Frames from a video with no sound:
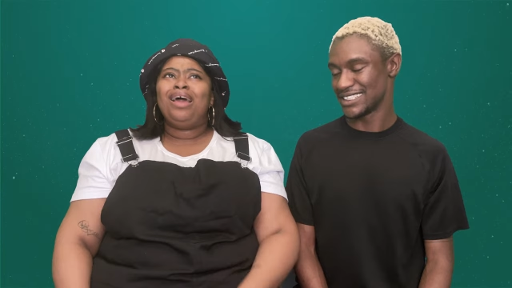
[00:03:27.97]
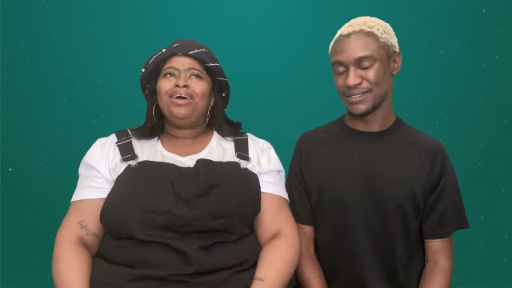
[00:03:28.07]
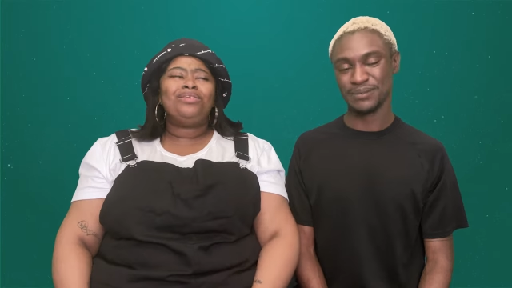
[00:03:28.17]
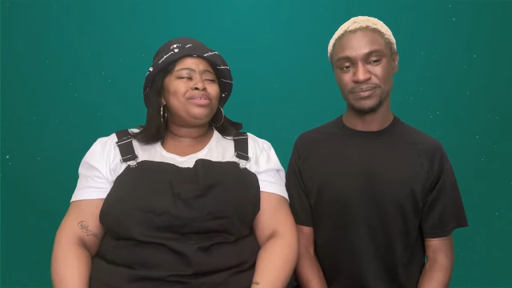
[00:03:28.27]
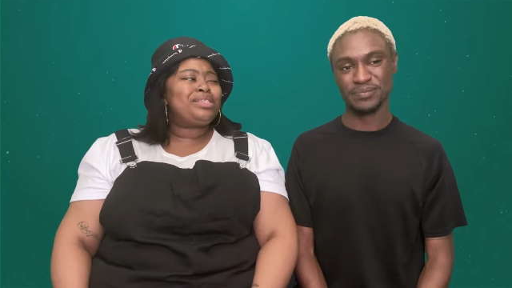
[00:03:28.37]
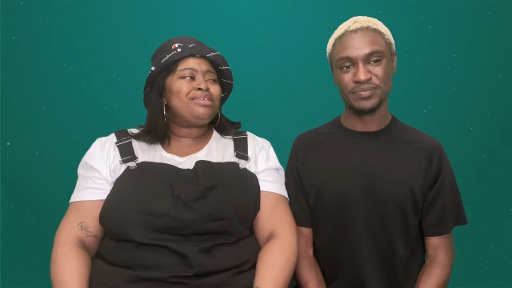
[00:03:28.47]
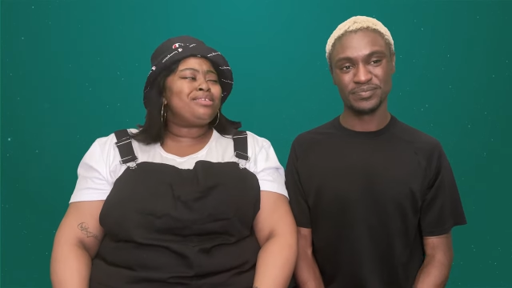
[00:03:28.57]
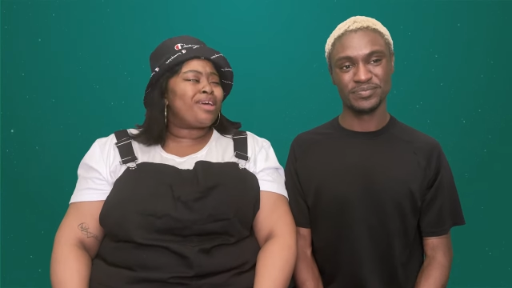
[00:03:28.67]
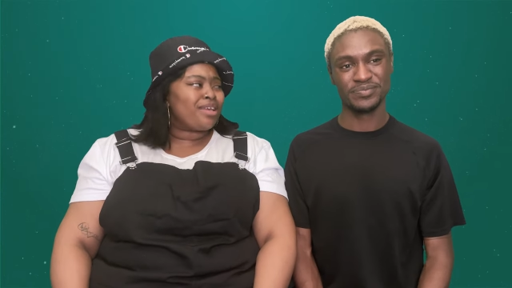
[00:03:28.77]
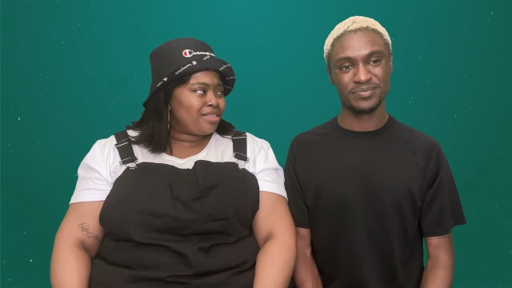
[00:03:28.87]
Speaker 1: looks
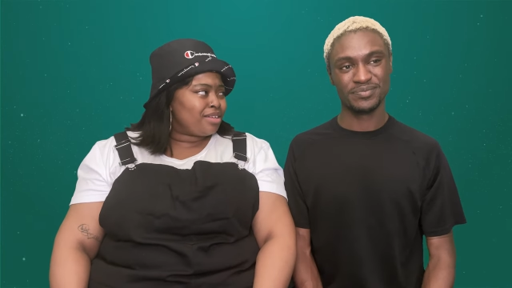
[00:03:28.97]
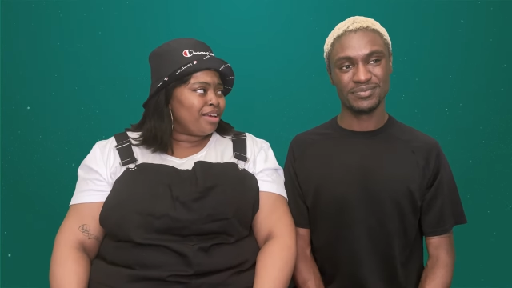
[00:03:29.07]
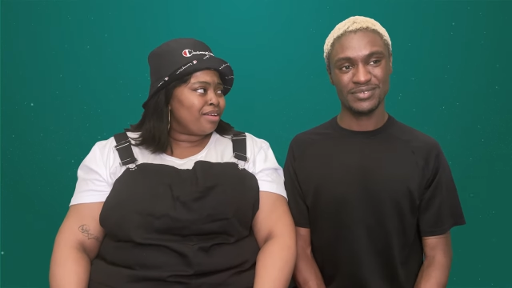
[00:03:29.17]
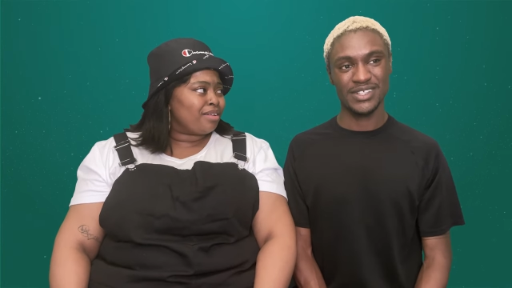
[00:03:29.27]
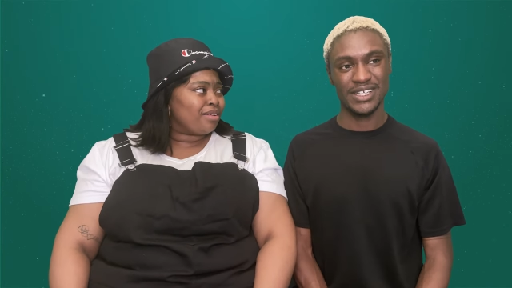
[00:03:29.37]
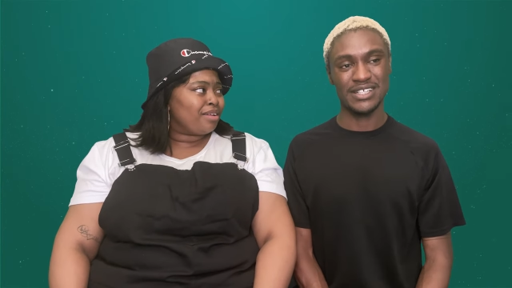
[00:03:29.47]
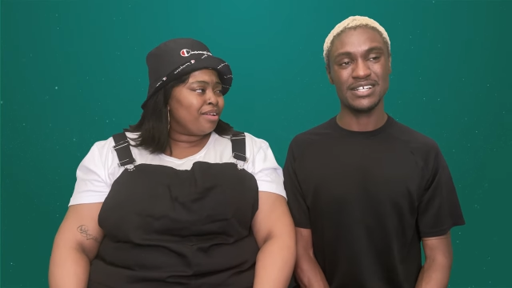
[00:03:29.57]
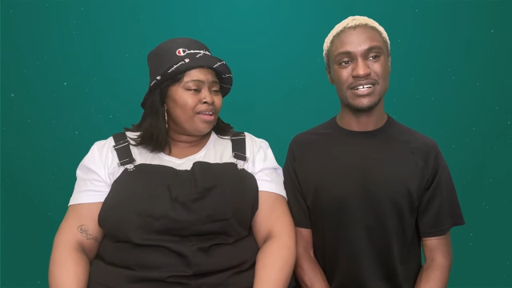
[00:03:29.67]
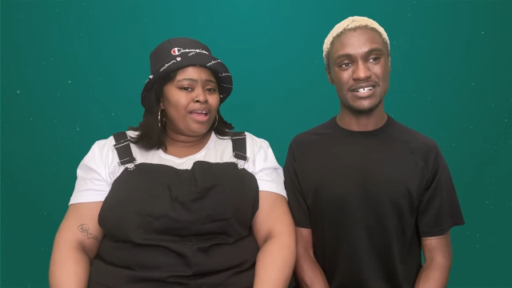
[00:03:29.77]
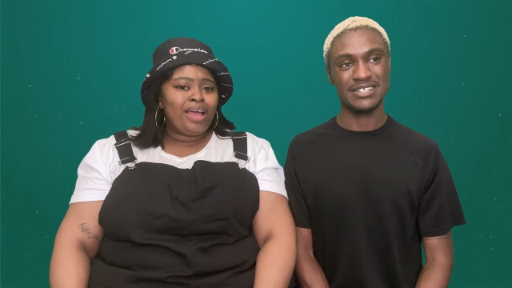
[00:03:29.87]
disgusting. It
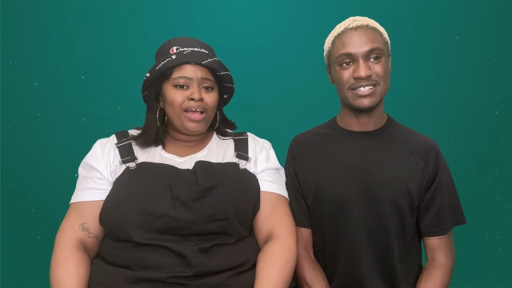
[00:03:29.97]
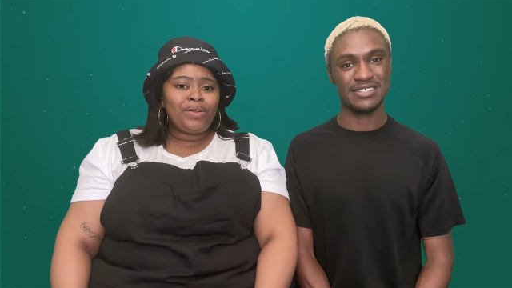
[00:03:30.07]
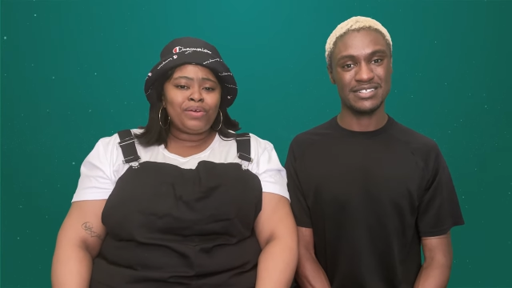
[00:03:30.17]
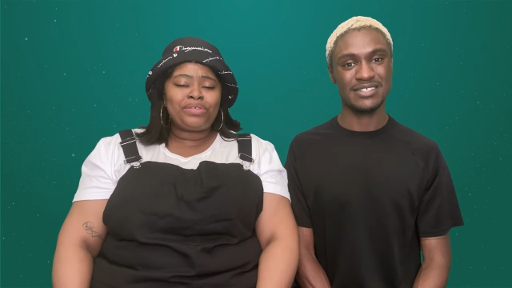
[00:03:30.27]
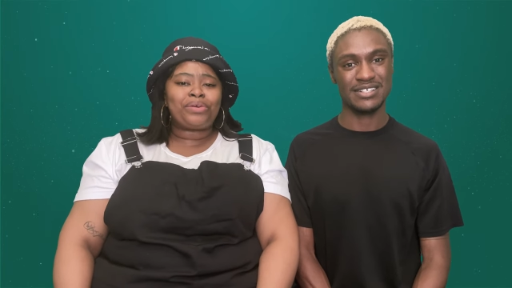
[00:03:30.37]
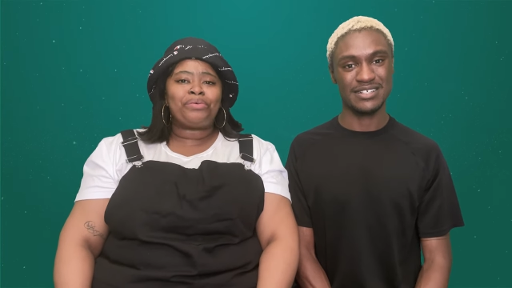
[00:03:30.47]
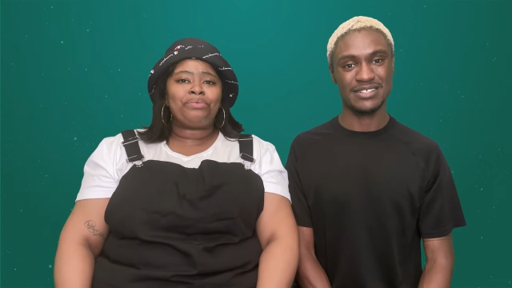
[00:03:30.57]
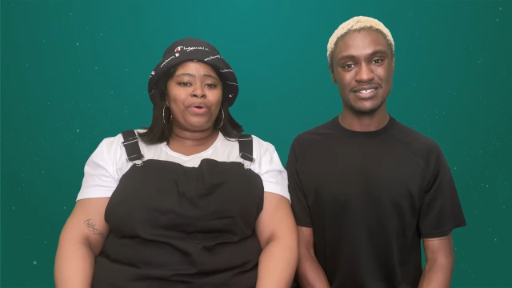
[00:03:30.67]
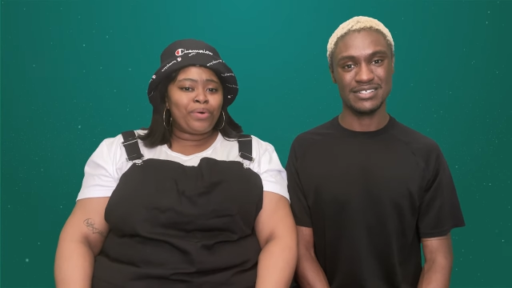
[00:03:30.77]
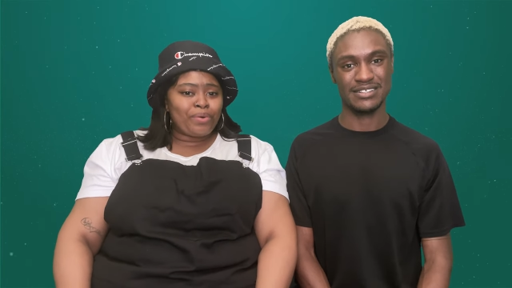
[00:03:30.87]
does. it looks disgusting.
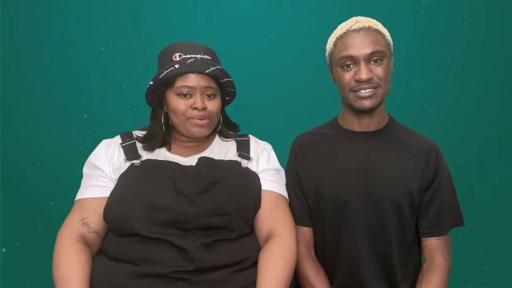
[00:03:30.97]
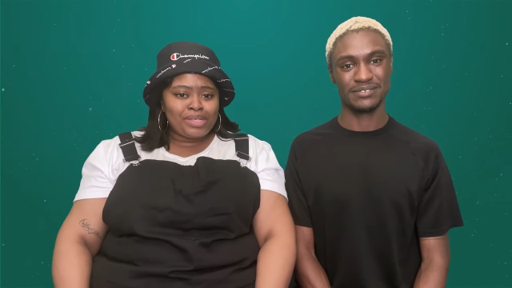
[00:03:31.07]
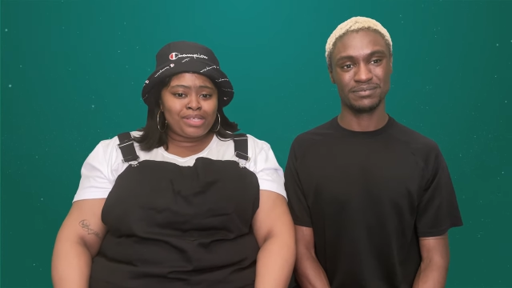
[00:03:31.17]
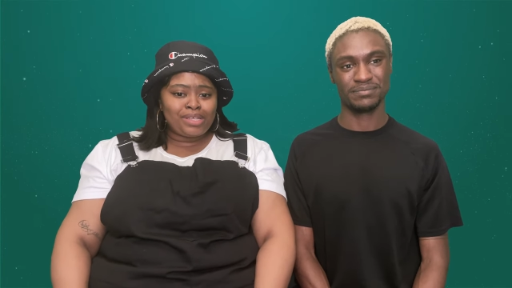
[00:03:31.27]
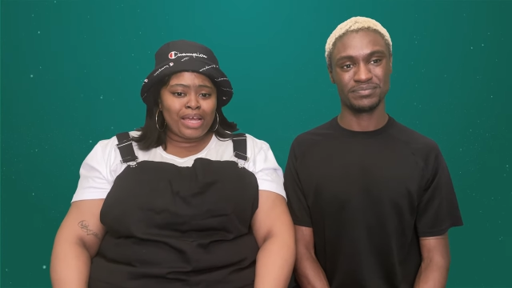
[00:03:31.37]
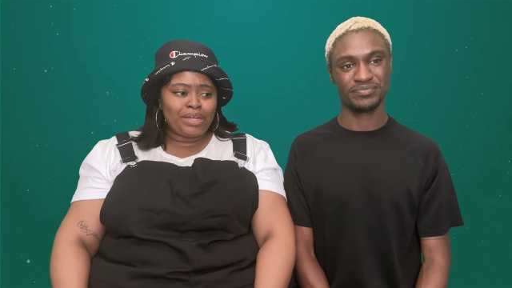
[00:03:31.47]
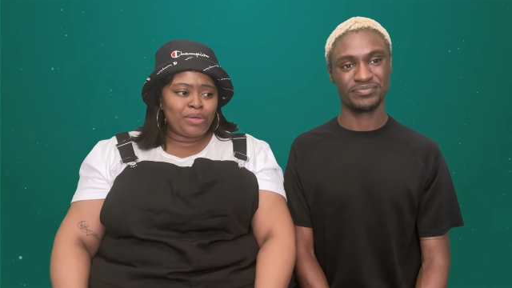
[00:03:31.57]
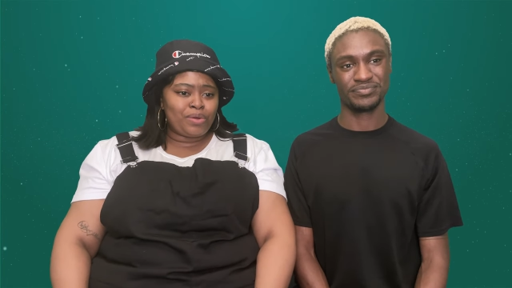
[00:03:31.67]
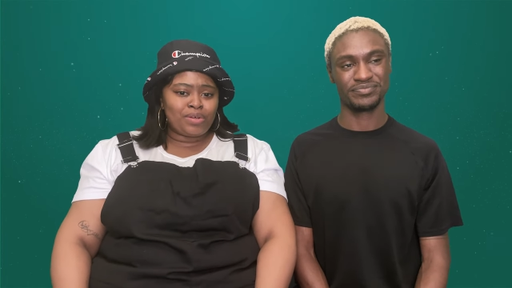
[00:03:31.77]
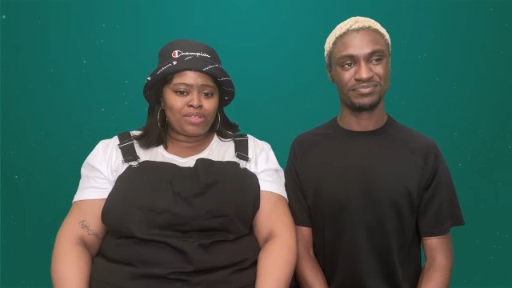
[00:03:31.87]
gross. It
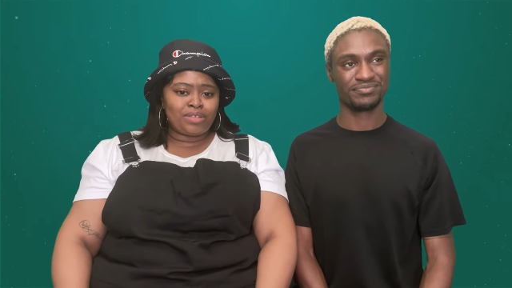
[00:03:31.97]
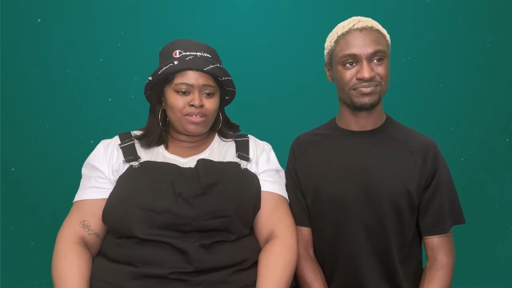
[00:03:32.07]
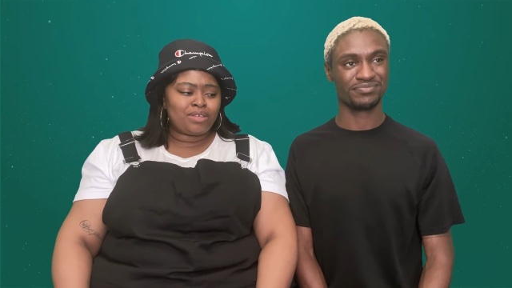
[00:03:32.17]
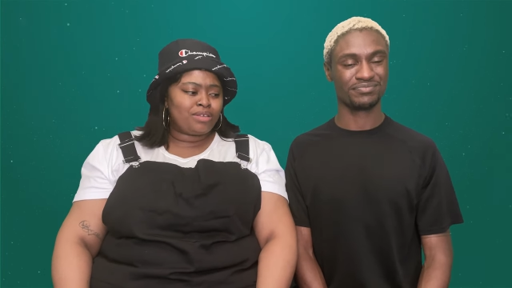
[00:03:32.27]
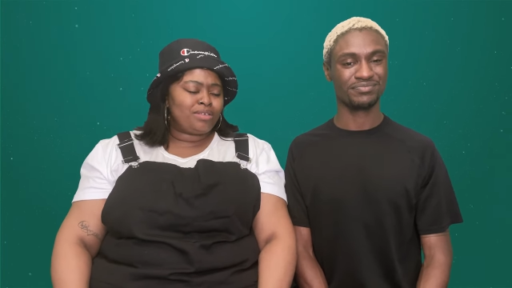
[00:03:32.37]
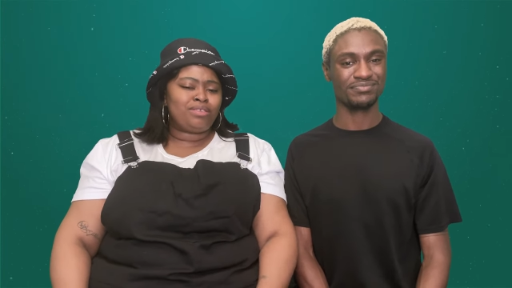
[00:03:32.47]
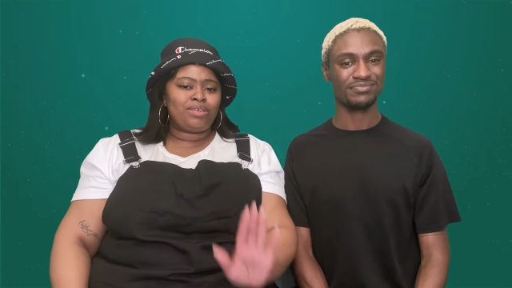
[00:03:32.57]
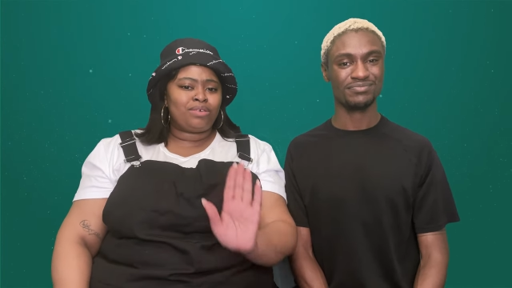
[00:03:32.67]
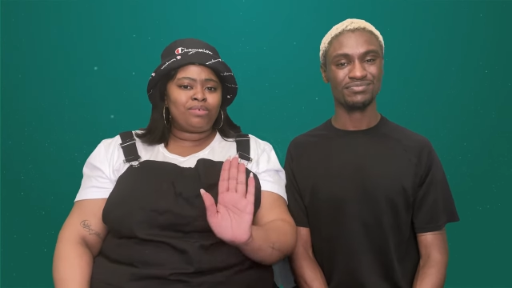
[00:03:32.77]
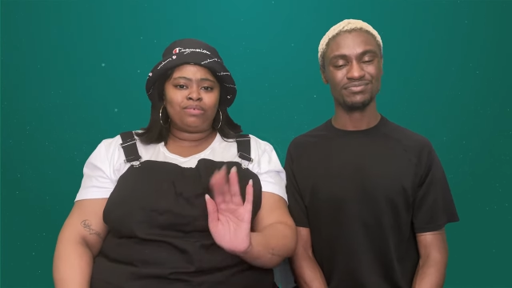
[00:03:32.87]
looks
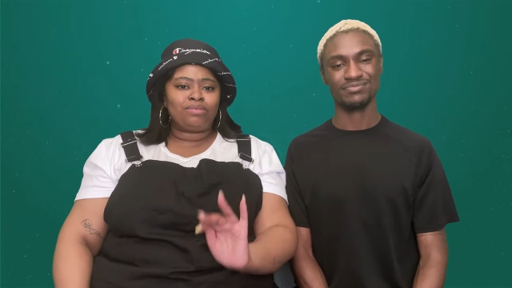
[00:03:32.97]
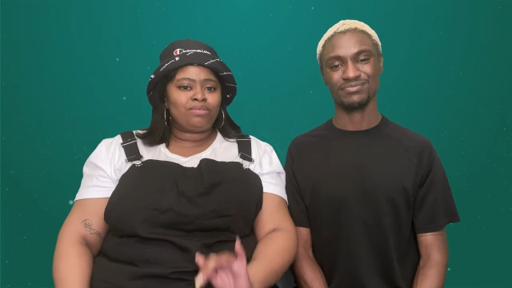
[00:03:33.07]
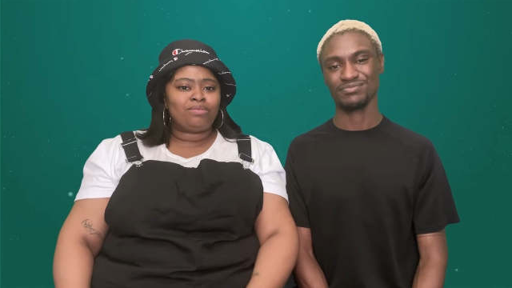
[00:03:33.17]
no.